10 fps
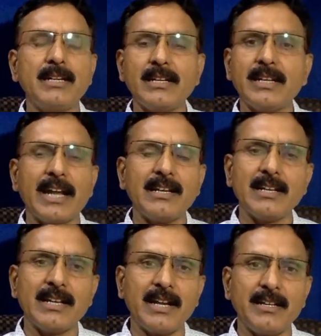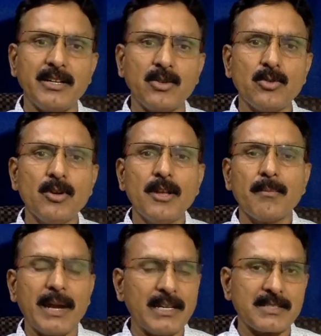in 1992
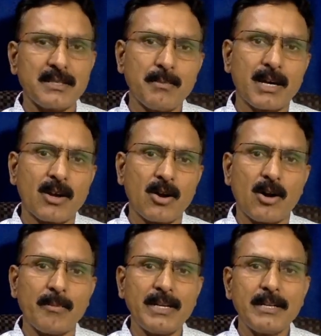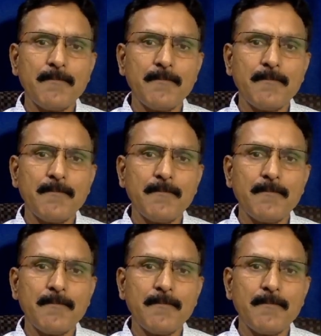by Narasimha Rao government.